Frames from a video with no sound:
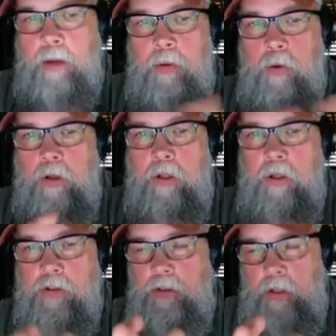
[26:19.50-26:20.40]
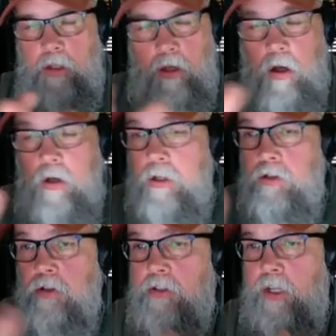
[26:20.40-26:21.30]
point is it'll all get
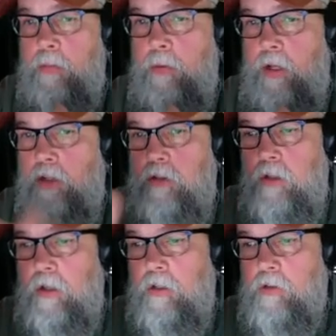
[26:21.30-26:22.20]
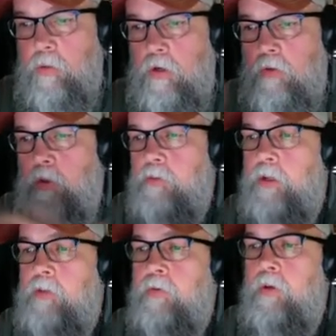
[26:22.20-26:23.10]
you to the same place. It's whatever works
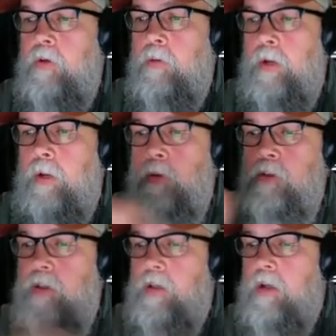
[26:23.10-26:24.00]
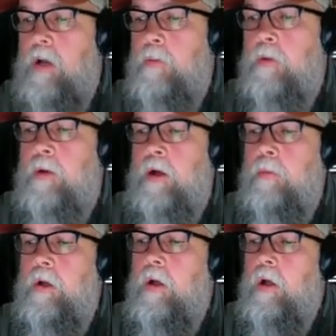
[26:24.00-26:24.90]
best for you, but I appreciate that comment, Bob.
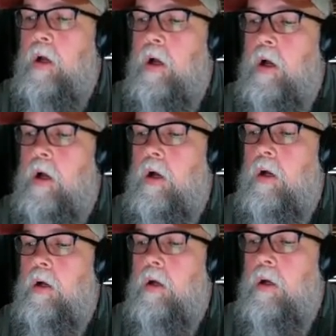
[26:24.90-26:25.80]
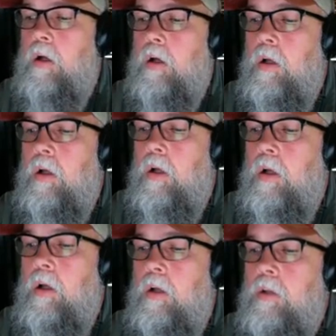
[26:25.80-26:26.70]
Uh,
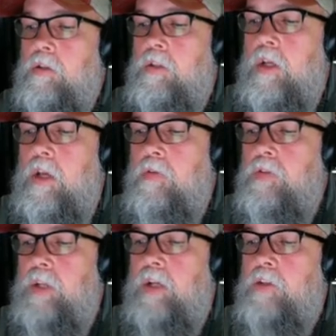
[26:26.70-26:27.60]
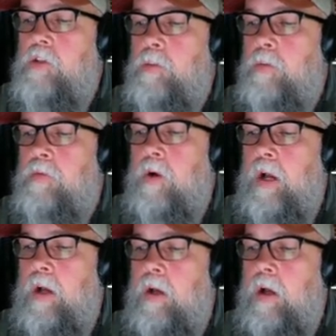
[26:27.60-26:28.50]
Steve says, "Do you prefer
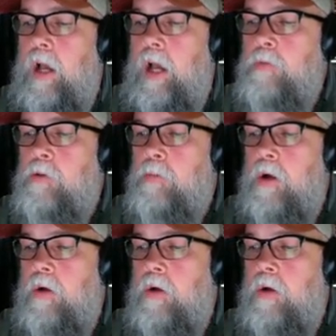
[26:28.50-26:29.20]
aperture priority